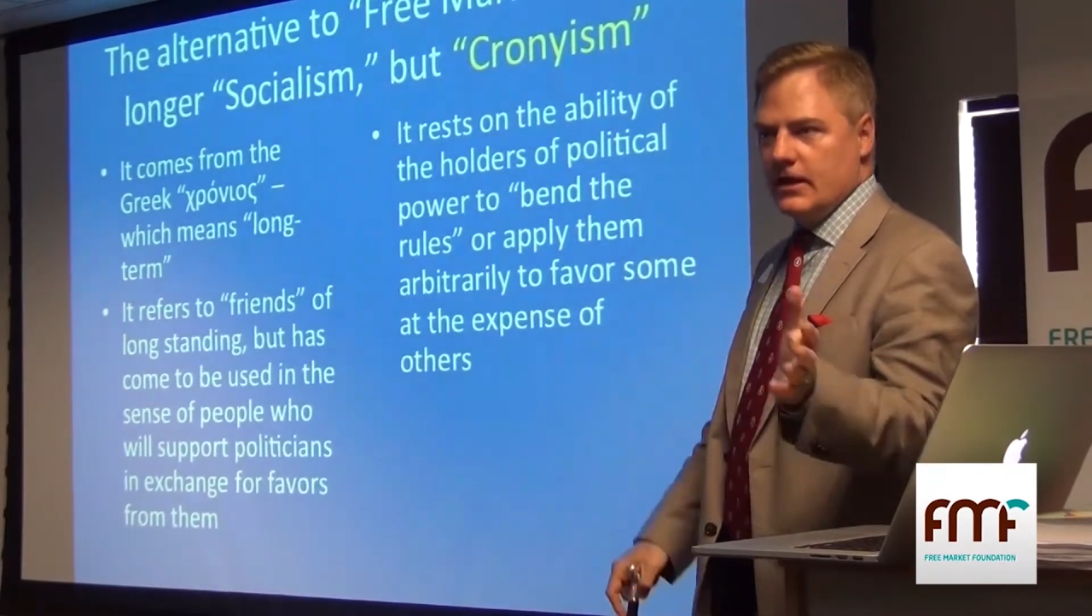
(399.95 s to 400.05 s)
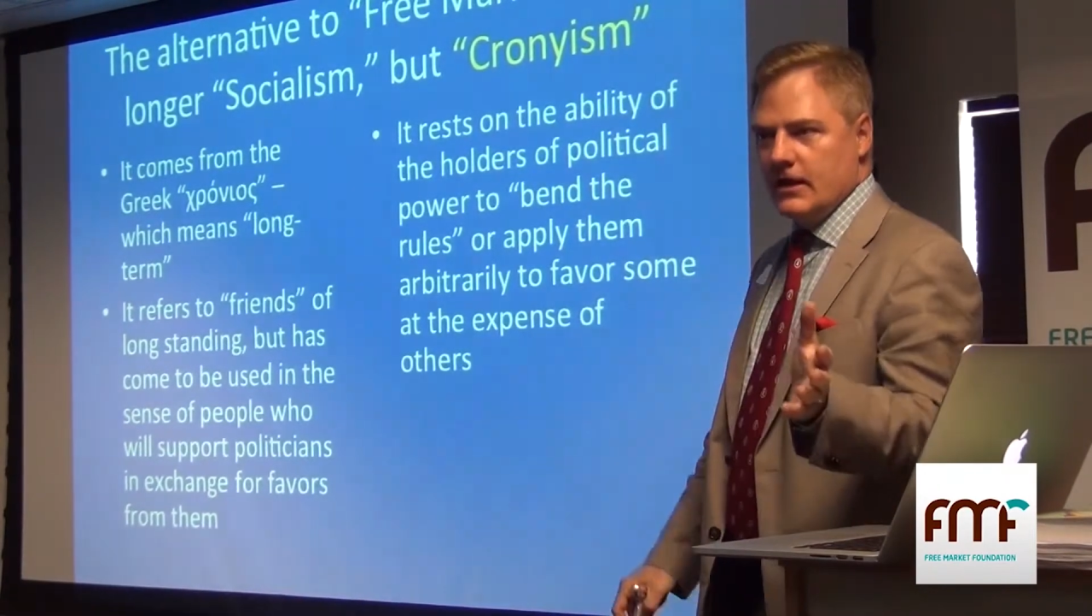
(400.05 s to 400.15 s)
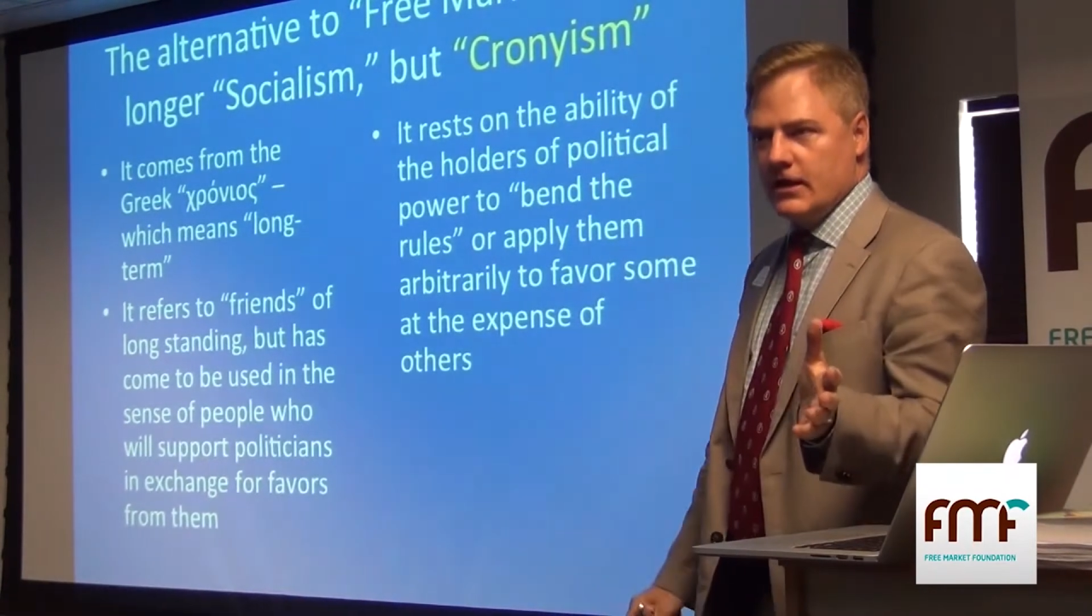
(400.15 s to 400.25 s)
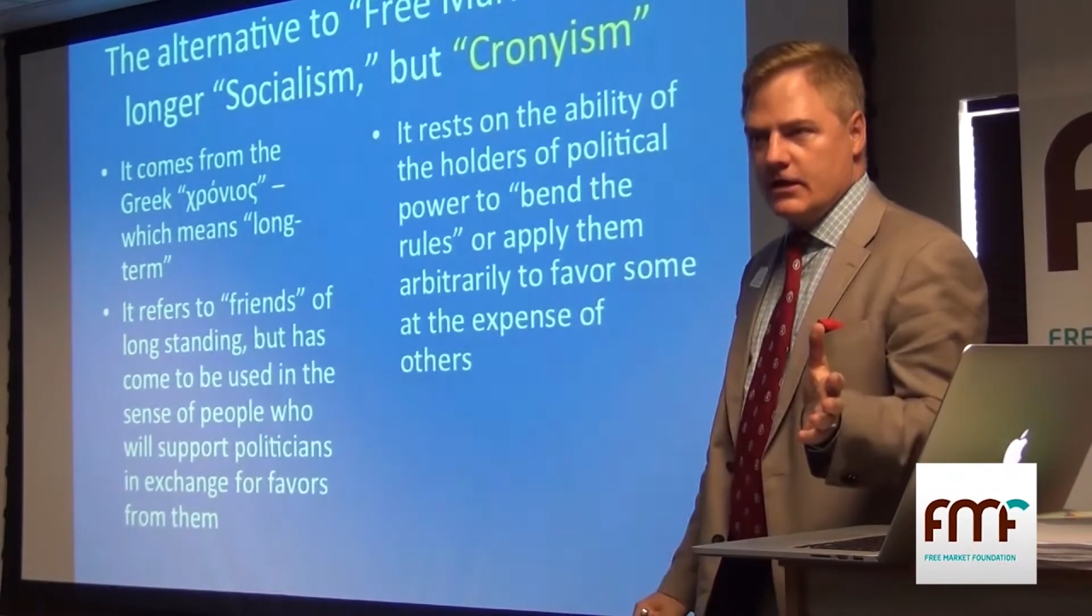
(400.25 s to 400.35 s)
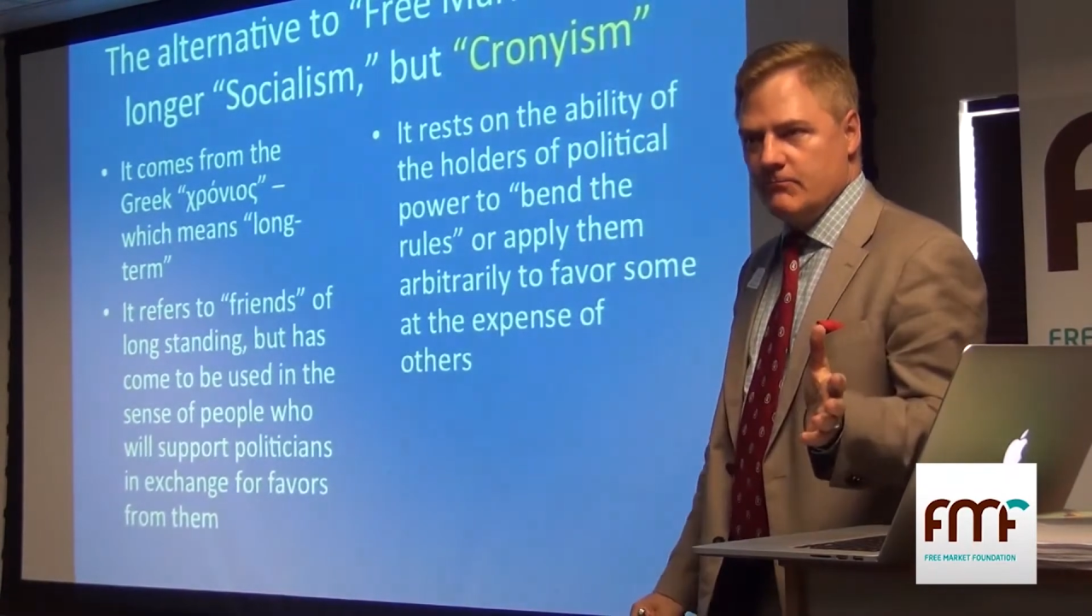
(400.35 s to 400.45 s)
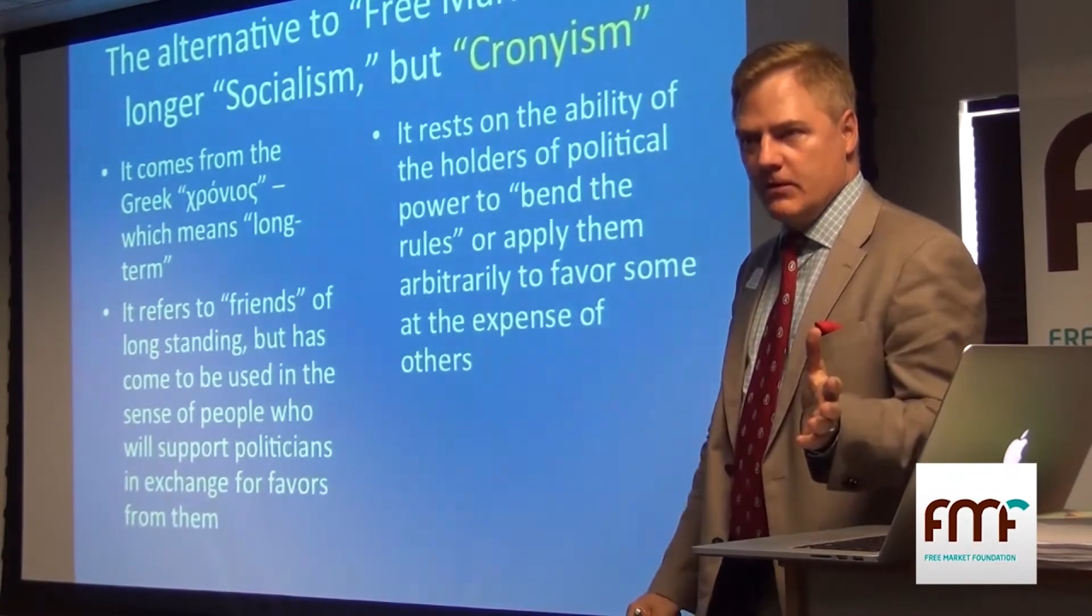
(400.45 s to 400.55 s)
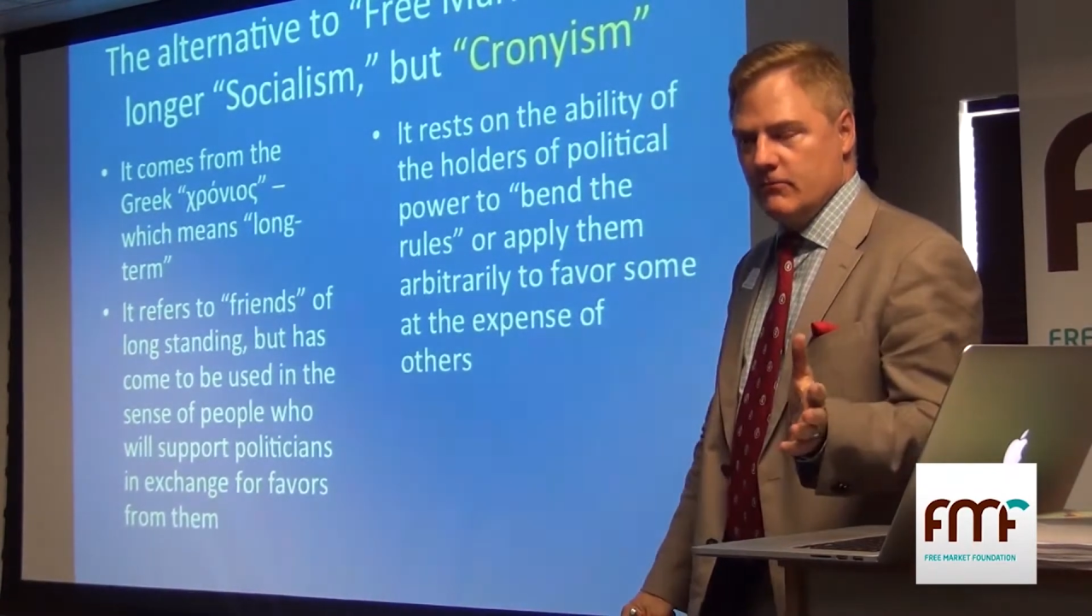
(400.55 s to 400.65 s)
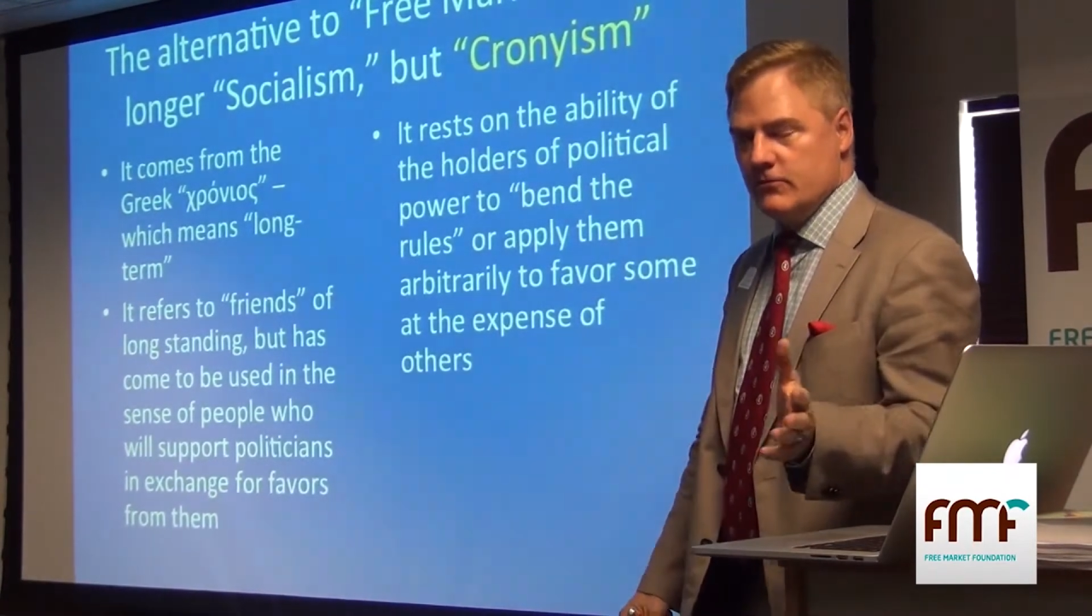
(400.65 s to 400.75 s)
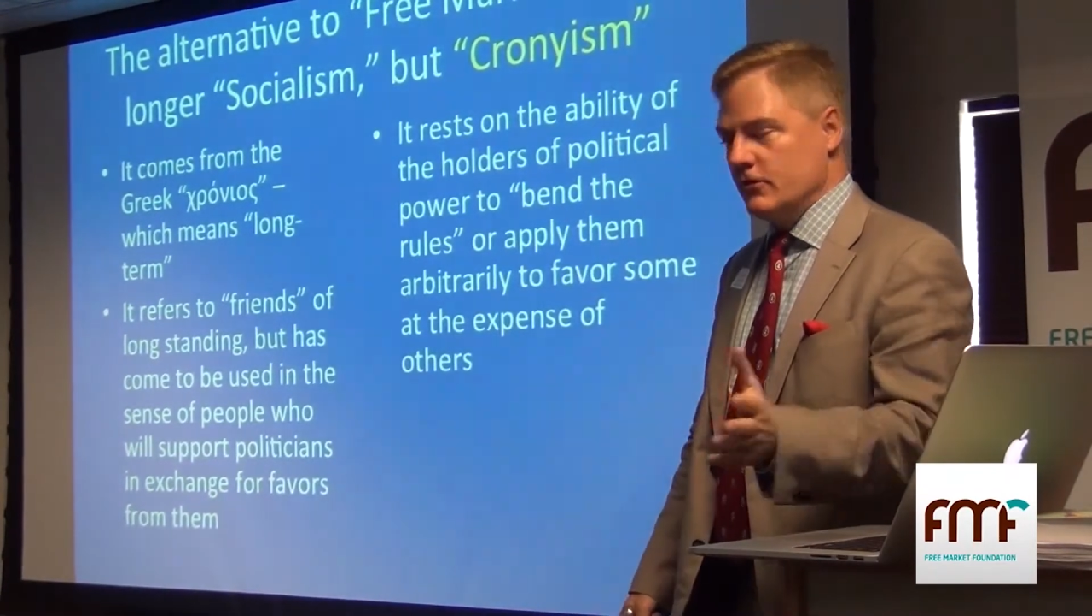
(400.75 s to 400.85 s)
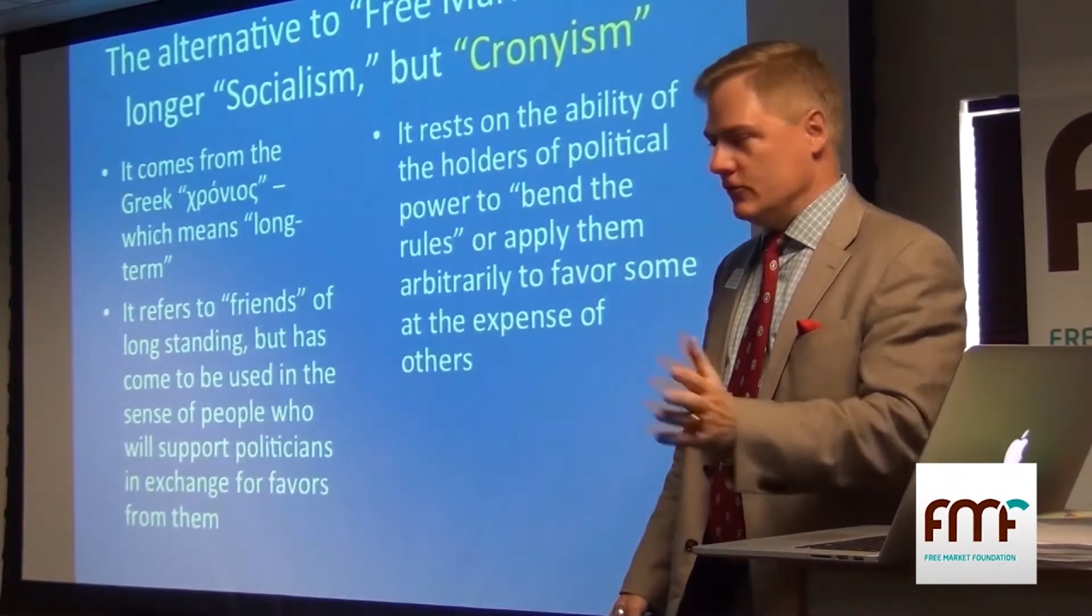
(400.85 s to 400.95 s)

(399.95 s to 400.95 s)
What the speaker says: cannot compete with you.